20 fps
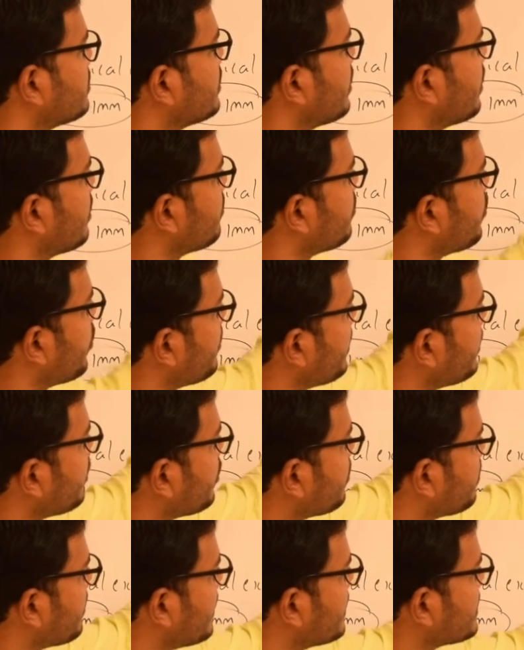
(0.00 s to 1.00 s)
the moment
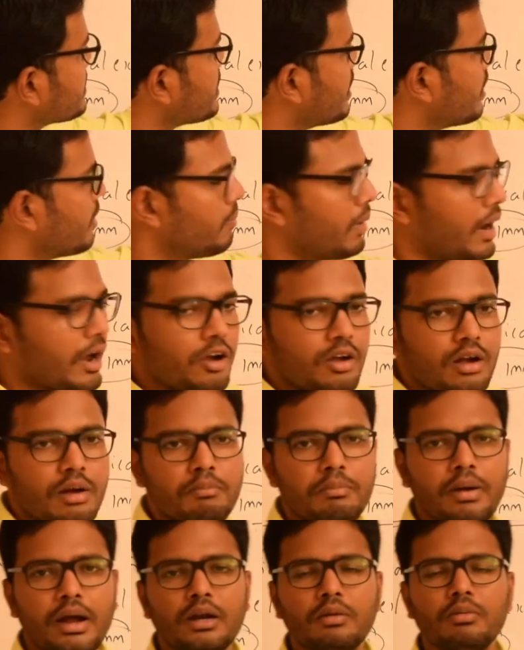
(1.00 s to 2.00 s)
you place a
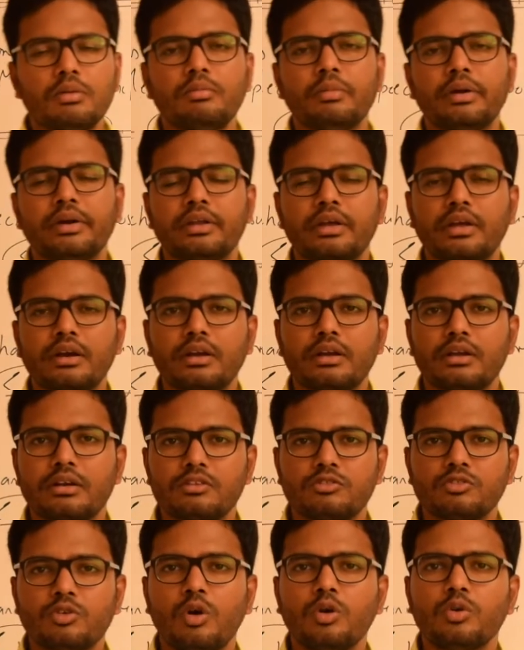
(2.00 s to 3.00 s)
biocompatible material it
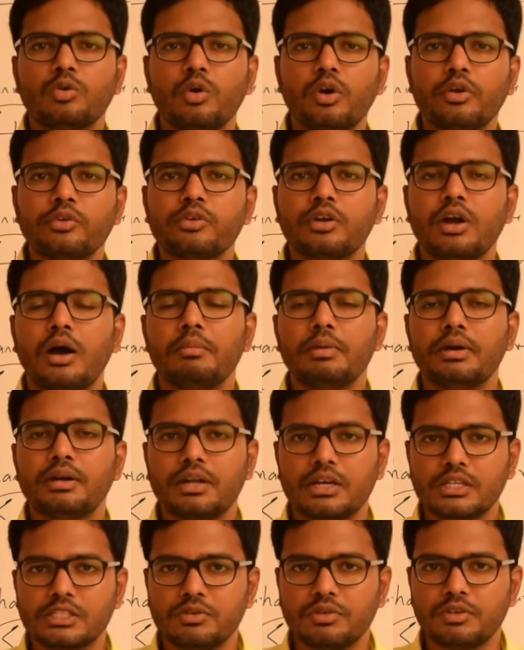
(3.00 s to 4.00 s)
is not going to come in
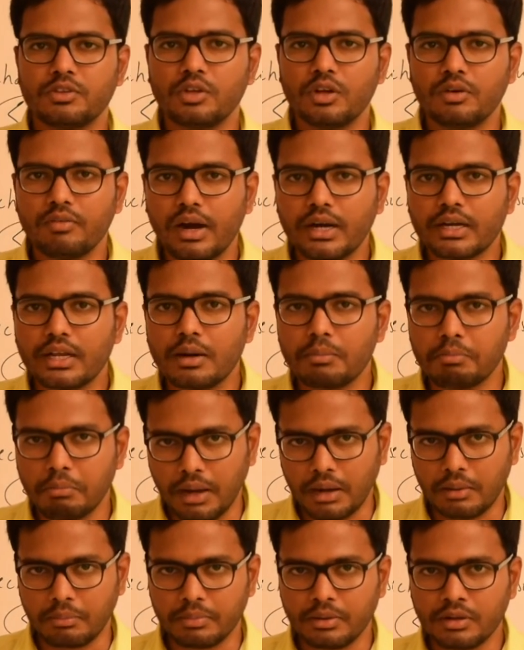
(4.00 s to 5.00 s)
touch with your vital
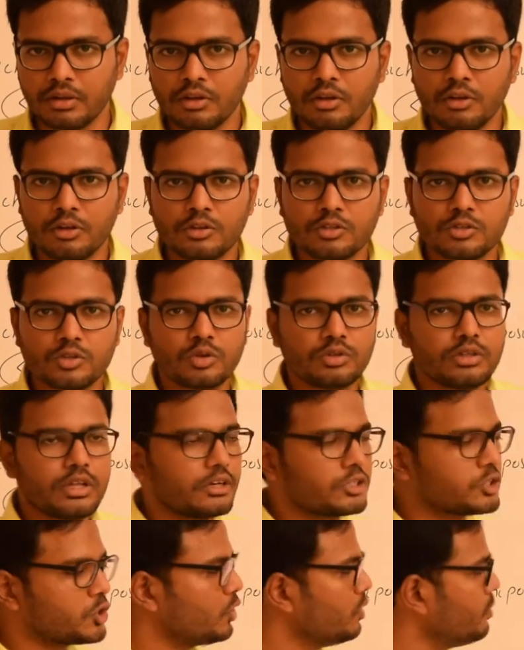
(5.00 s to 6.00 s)
pulp so
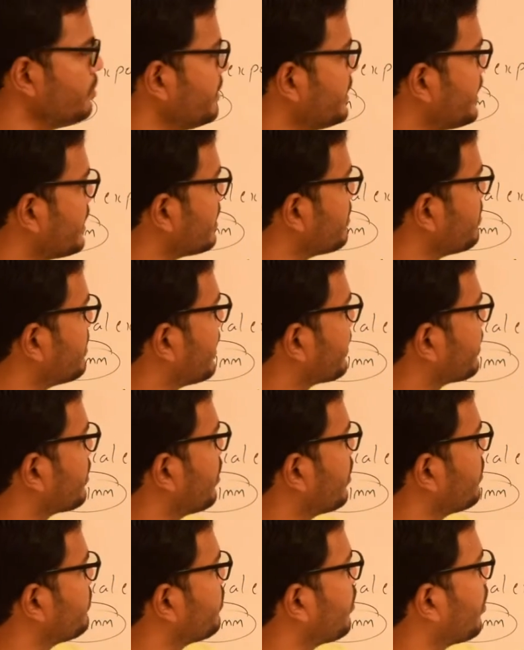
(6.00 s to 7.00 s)
there shouldn't be any blood
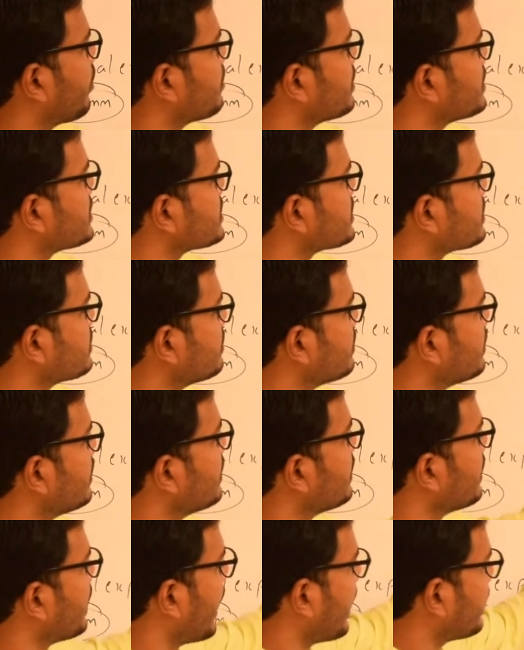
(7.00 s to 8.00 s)
clot formation
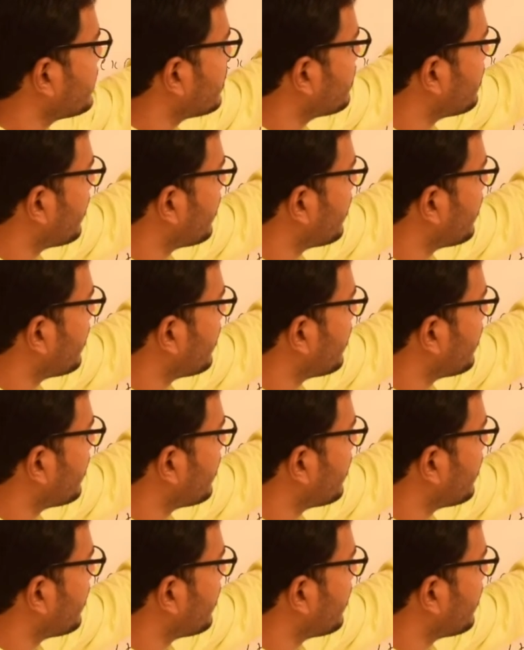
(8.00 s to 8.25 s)
and the